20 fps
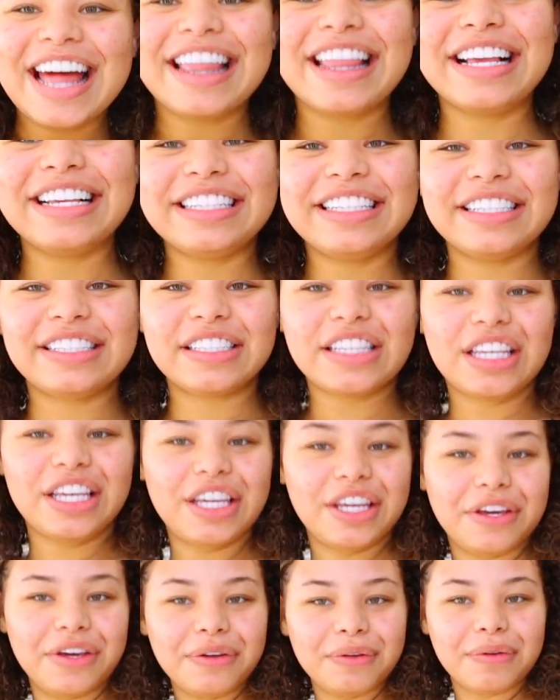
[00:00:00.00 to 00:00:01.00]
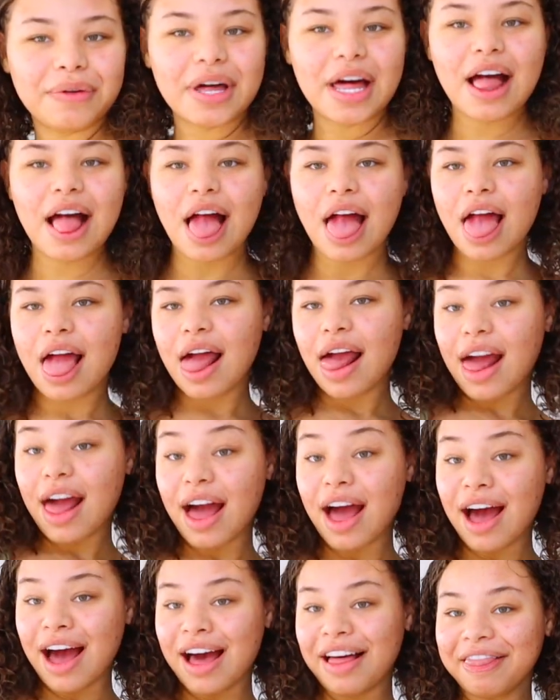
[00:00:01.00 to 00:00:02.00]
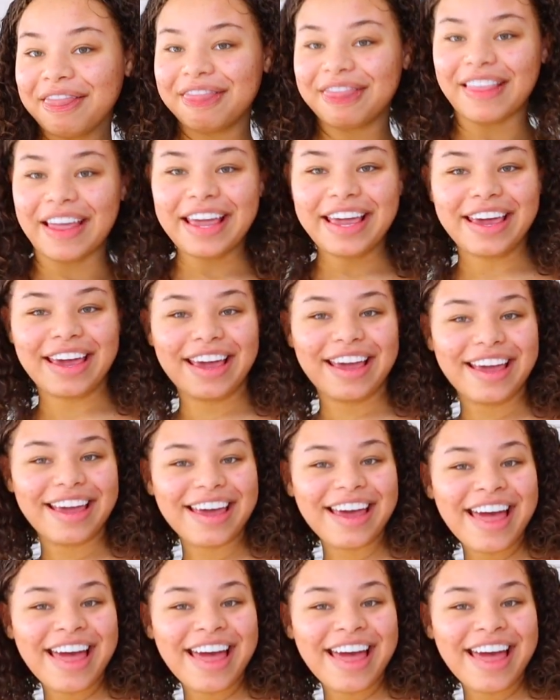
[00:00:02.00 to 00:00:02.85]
this is cute. I like it.